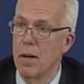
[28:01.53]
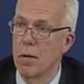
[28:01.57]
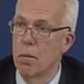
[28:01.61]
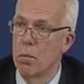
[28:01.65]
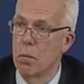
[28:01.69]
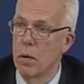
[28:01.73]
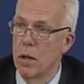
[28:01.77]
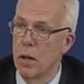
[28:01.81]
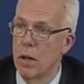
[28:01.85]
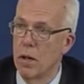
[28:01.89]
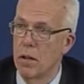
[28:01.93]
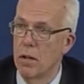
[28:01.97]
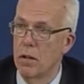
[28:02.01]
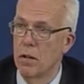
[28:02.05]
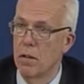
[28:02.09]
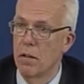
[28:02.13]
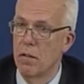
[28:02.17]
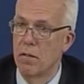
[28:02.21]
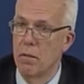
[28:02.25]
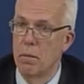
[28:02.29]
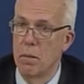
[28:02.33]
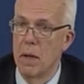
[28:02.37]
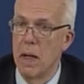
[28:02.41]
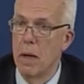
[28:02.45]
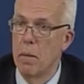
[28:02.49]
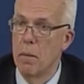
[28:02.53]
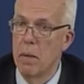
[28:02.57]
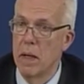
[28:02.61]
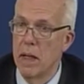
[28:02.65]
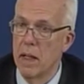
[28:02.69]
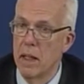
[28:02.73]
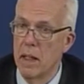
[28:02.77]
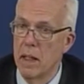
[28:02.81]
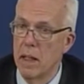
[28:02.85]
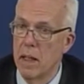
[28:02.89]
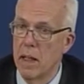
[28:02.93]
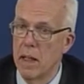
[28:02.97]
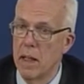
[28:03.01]
part of maybe
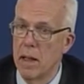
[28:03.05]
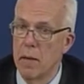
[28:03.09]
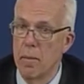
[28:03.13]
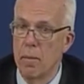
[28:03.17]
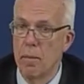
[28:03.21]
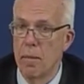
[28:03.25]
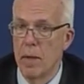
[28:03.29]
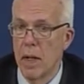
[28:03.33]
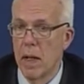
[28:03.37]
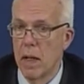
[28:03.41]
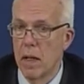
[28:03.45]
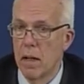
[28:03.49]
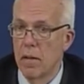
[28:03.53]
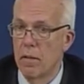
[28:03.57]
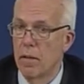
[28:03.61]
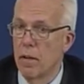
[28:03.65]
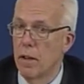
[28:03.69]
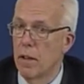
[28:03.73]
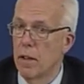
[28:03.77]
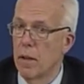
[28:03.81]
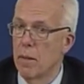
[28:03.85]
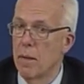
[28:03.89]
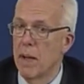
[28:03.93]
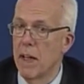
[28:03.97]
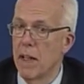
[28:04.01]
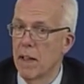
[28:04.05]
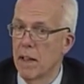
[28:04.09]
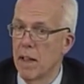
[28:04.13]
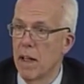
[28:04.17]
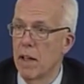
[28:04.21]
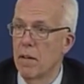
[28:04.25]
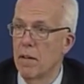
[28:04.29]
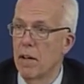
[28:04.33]
the Fundamental